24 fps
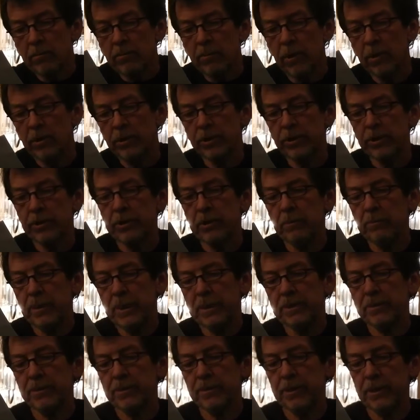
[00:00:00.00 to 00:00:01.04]
perch on the
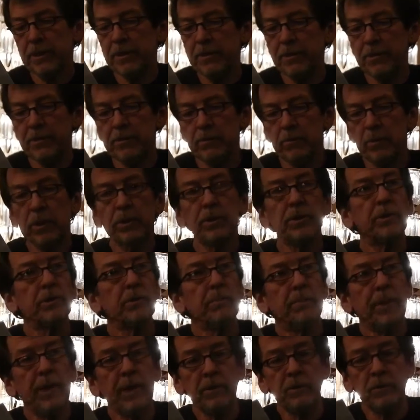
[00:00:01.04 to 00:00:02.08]
best seats to watch the
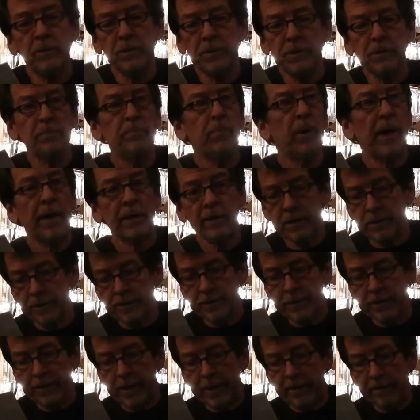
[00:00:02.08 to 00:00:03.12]
penguins
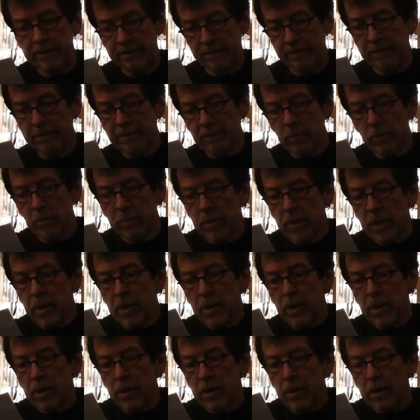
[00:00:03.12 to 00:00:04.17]
practice skating.
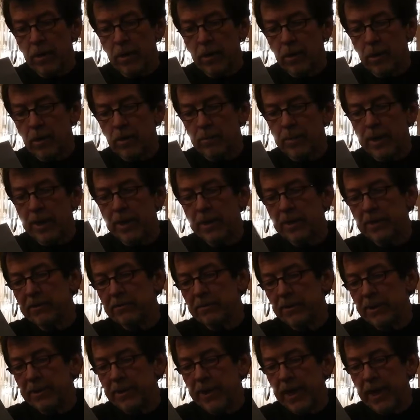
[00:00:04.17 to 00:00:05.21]
Our man has
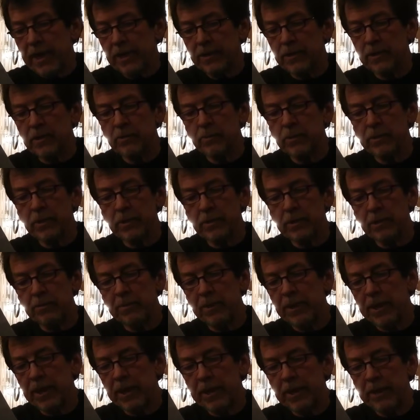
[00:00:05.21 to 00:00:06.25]
been tasked with
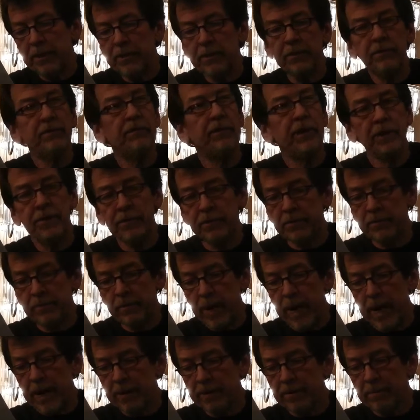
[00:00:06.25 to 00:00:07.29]
eliminating the feathered
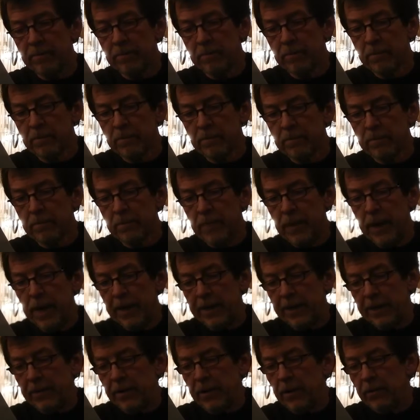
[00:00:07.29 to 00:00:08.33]
rat.
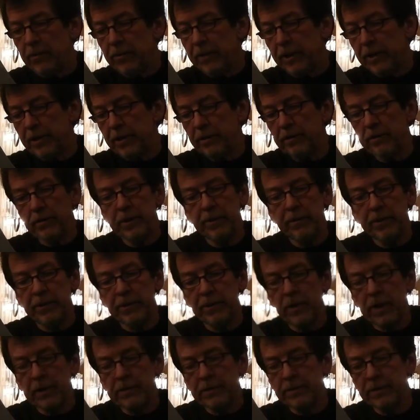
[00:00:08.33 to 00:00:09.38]
Had he known he'd agree with
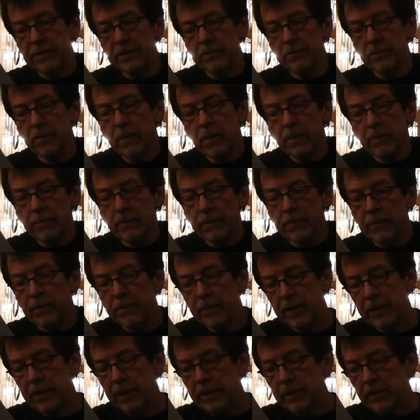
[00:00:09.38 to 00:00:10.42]
Dawson,
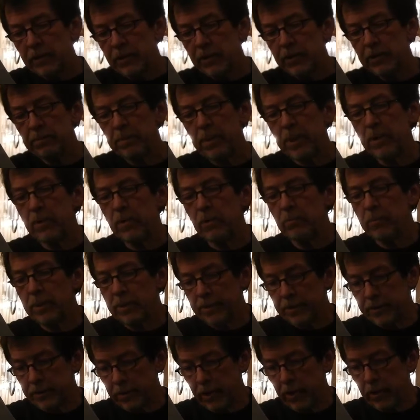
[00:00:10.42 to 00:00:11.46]
the English sparrow
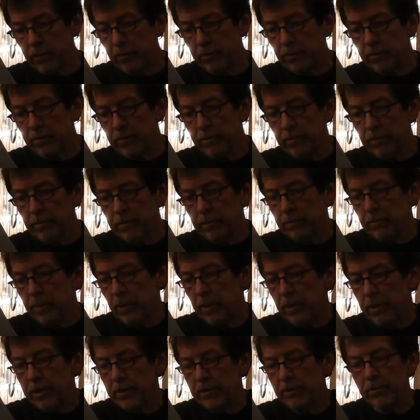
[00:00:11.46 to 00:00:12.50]
must go. The
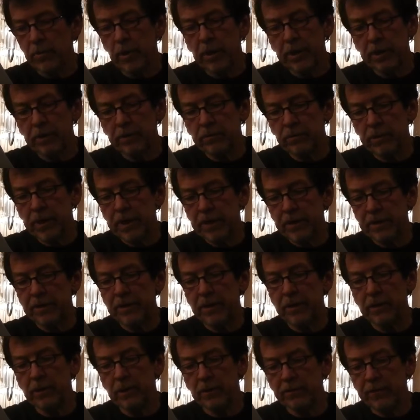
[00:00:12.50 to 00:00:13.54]
bird has wrought a great
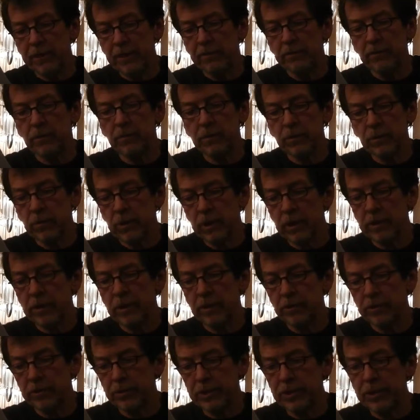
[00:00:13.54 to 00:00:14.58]
deal of evil to our
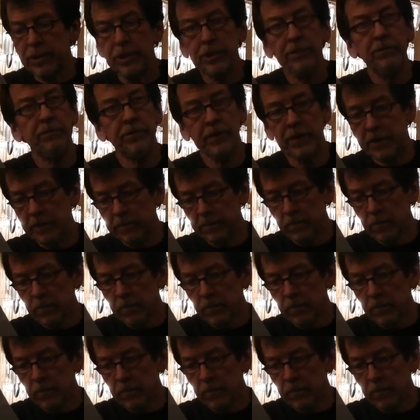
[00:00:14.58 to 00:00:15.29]
country chiefly.